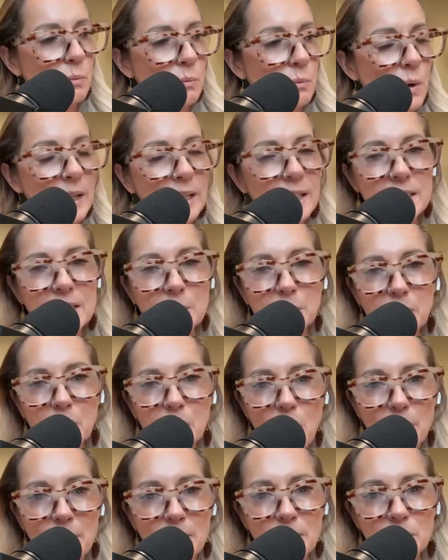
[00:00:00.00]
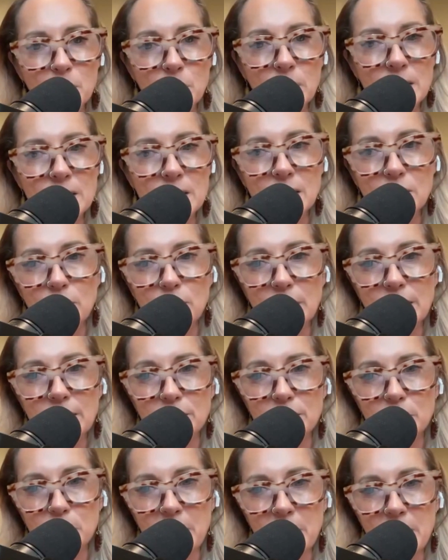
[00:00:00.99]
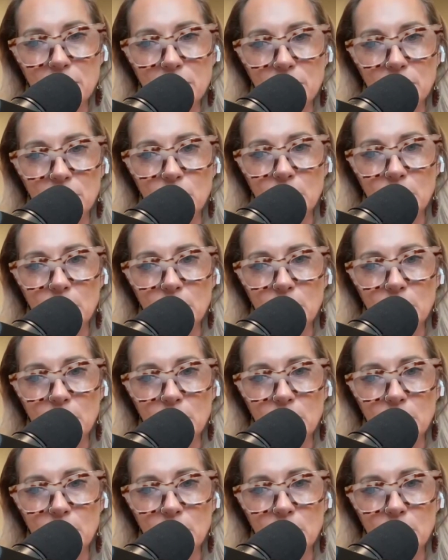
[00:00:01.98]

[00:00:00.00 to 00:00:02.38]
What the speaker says: what is the promise? What is the transformation?